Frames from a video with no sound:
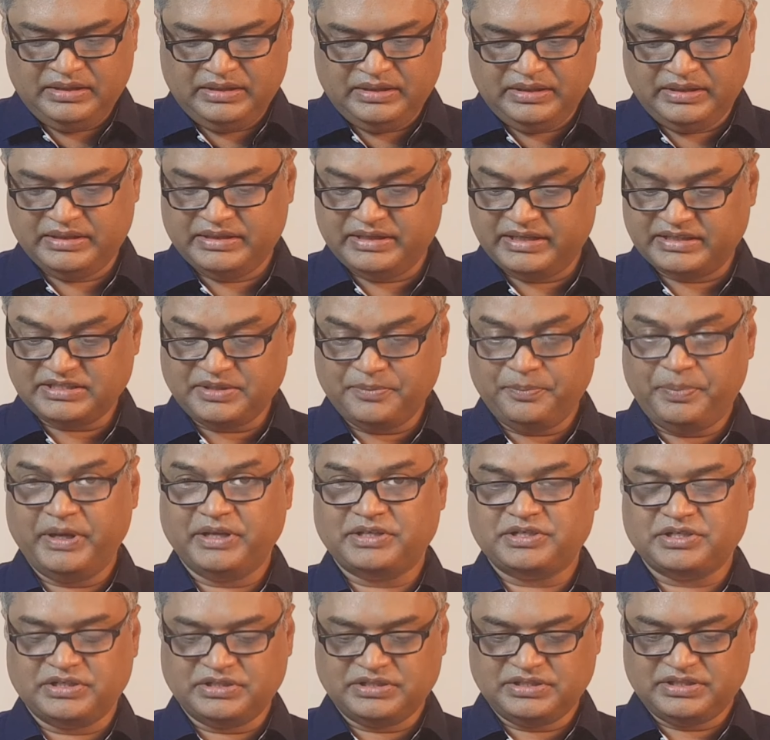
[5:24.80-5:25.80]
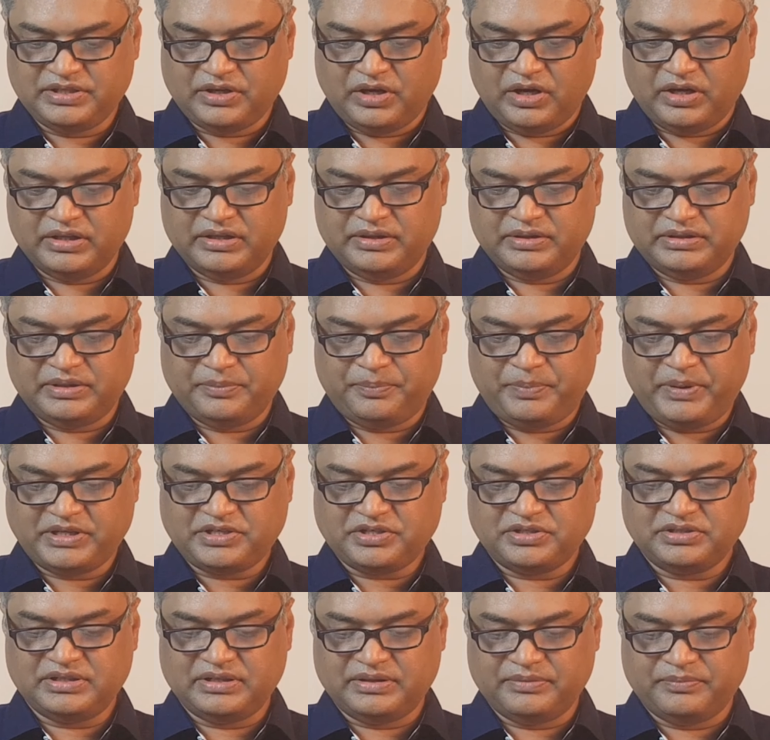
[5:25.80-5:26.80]
There are some pictures. The
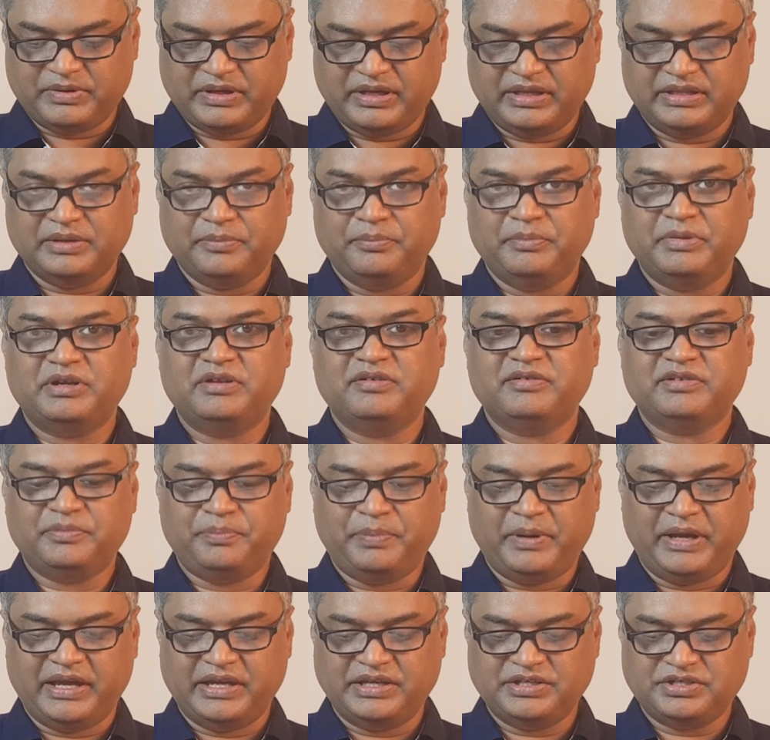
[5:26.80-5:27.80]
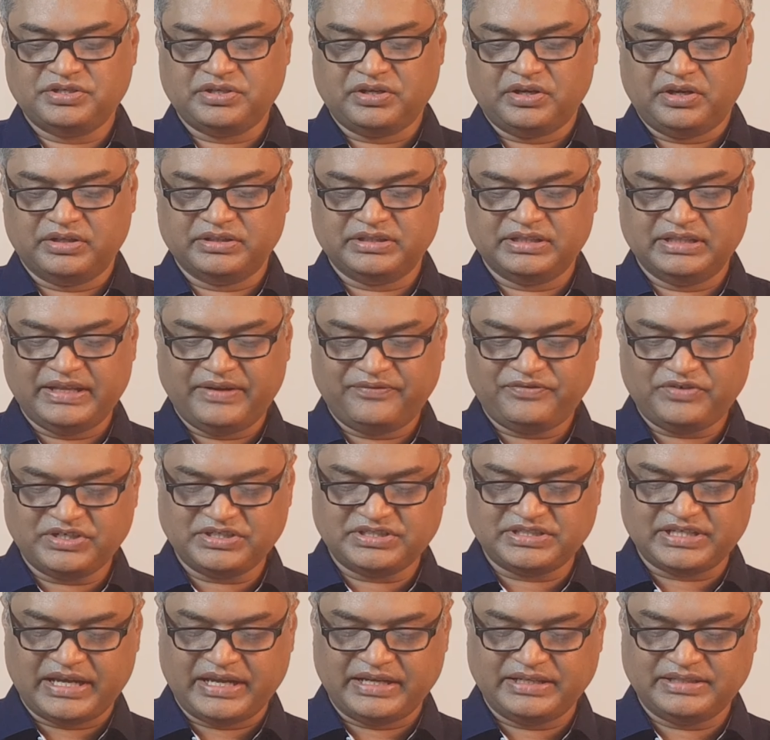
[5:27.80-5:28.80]
picture in the middle of the page on the left hand
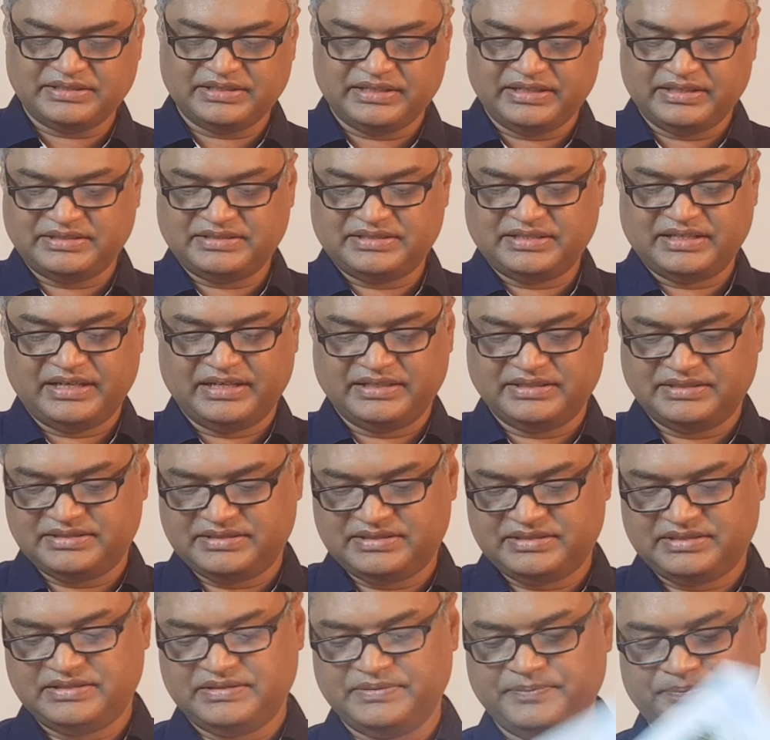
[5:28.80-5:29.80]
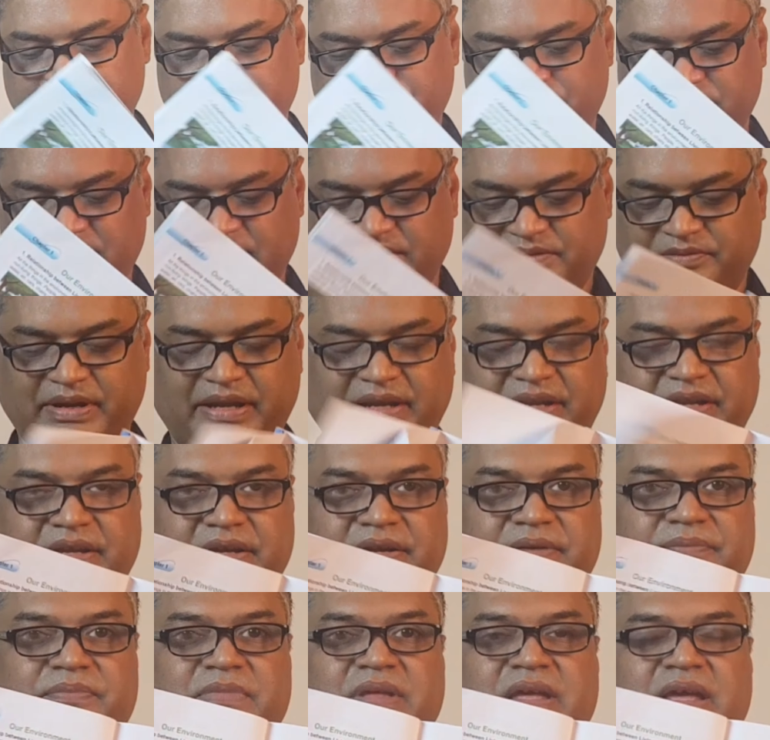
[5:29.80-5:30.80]
side, it says right
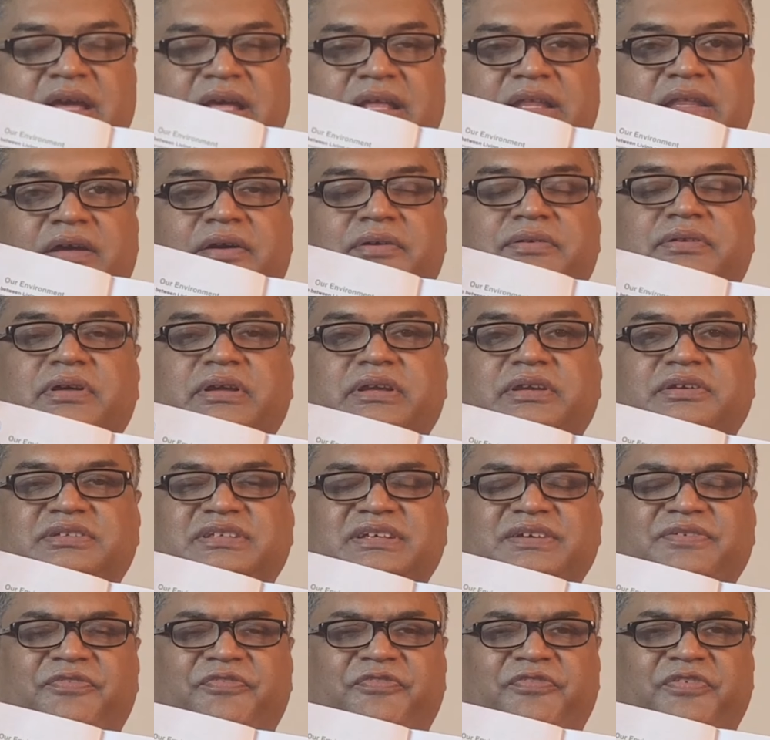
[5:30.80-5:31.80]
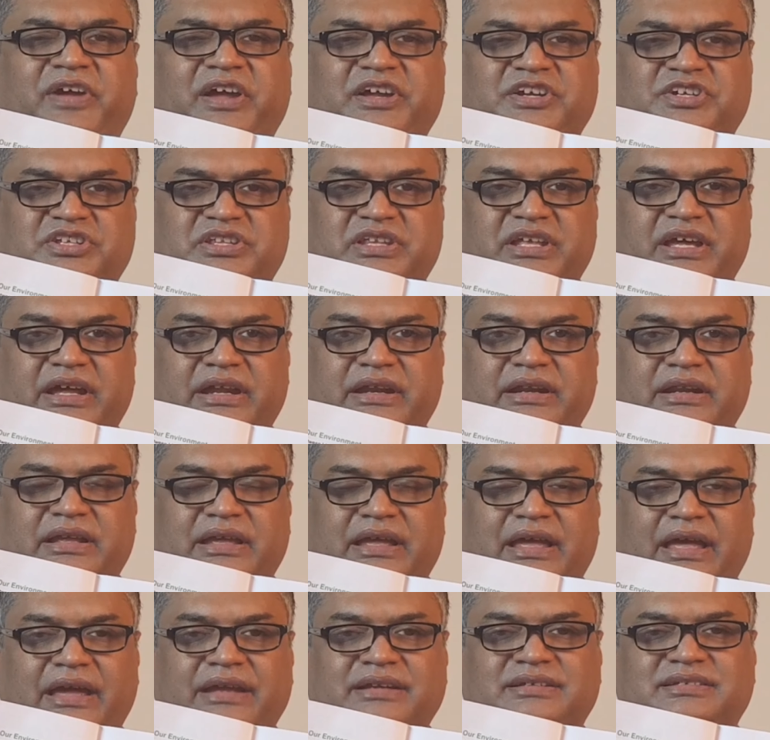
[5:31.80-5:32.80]
here. Now you see fish there,
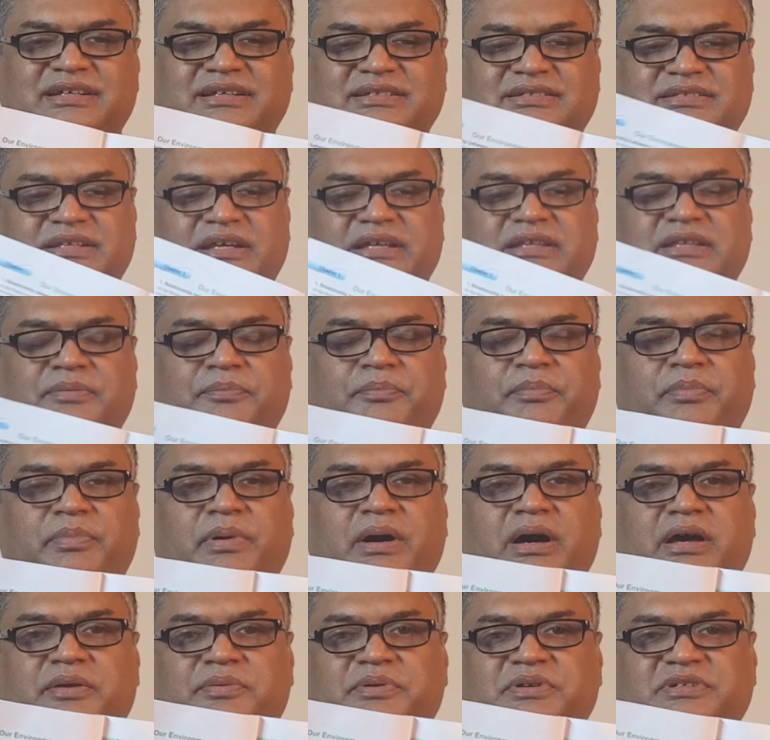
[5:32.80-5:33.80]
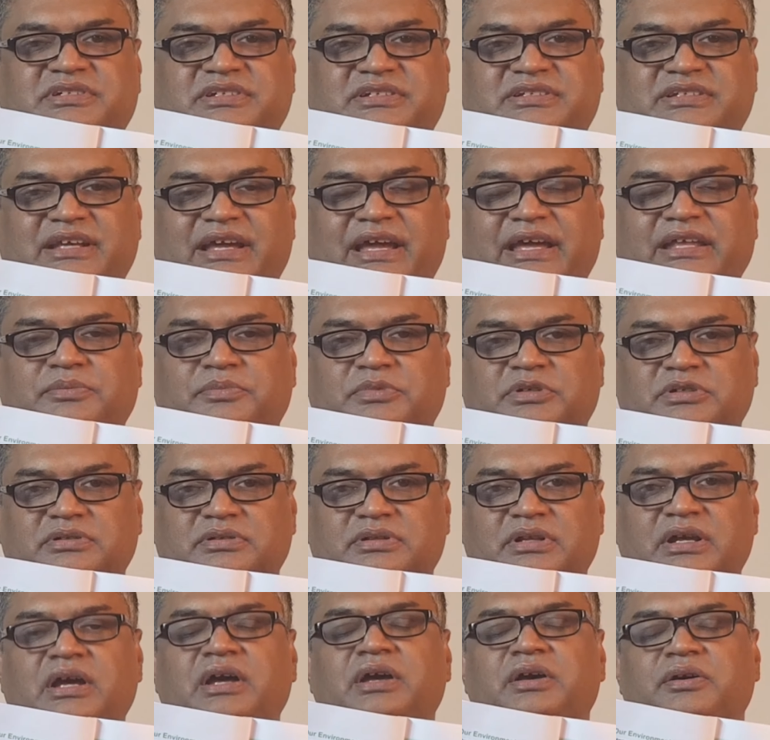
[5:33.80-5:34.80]
and it says at the bottom it says
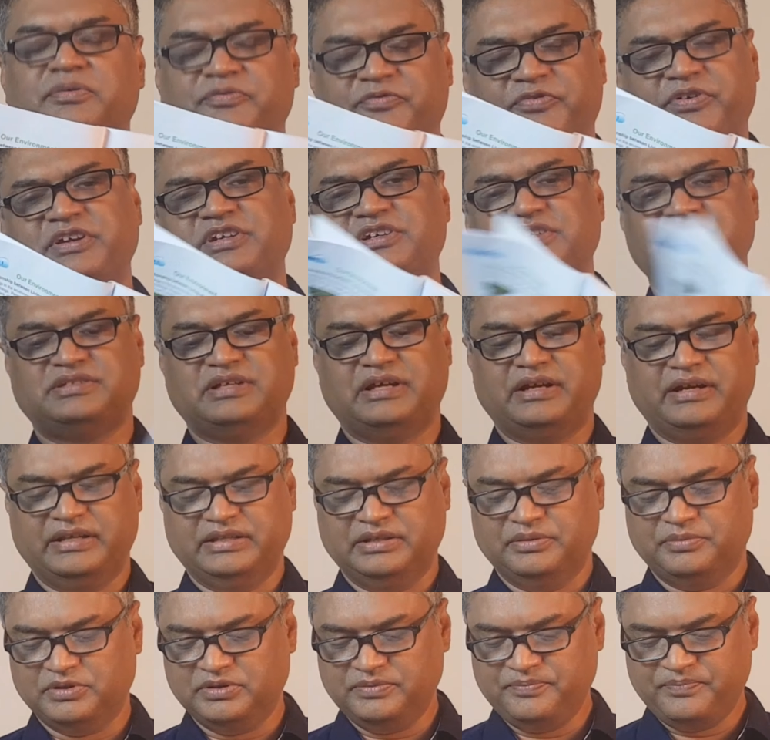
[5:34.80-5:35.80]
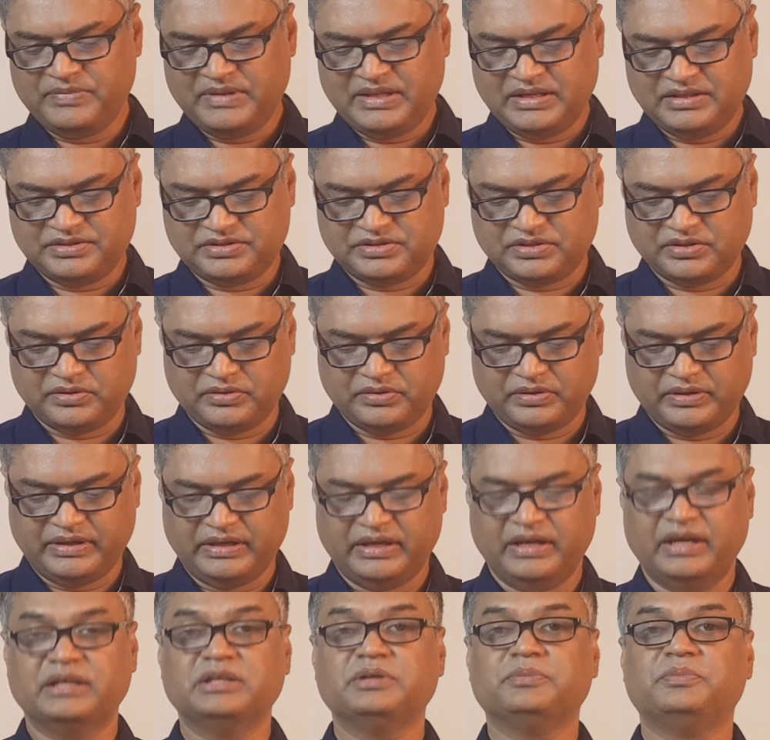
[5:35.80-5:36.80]
animal. Fishes are animal.
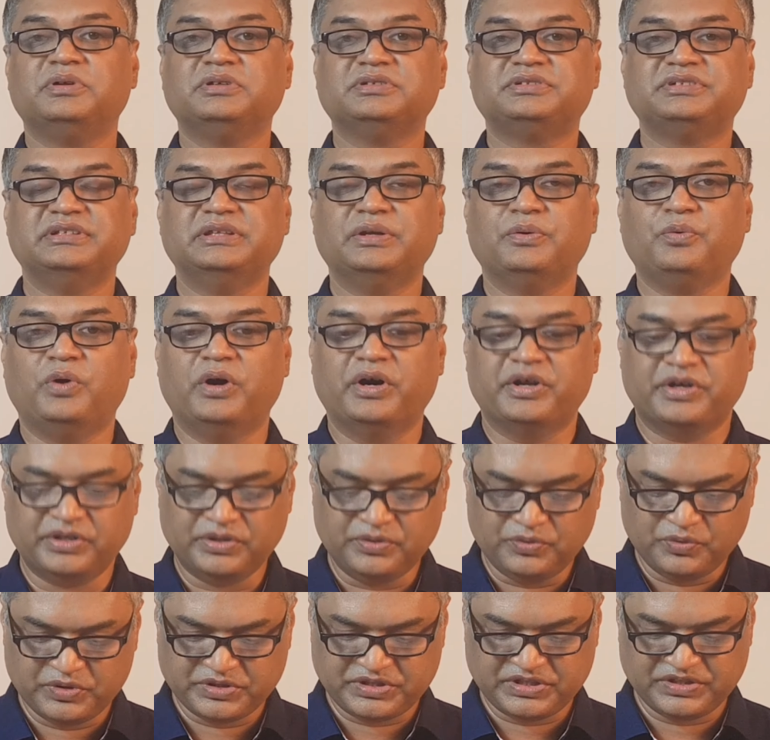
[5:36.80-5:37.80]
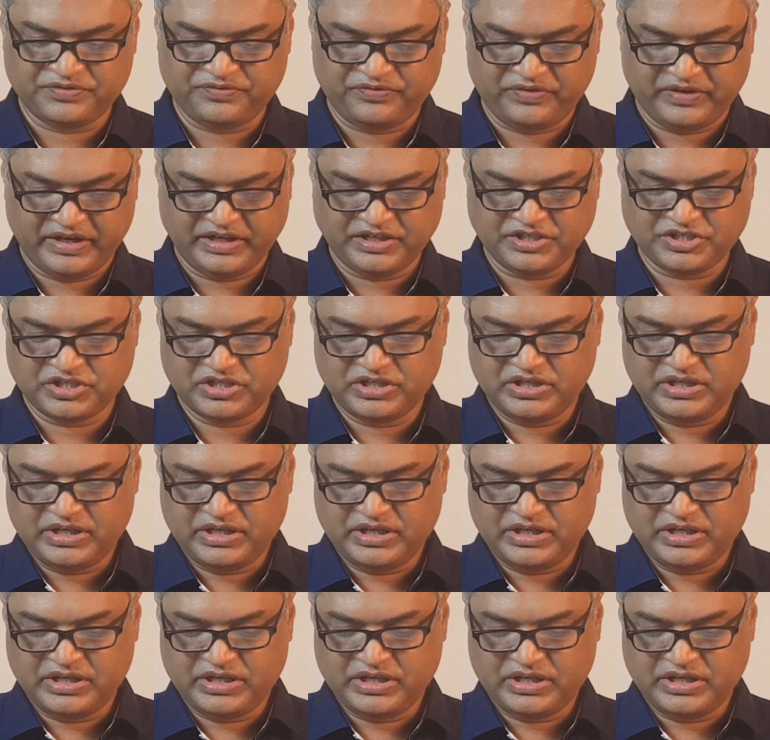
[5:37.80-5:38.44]
So animals in the water, which is fish.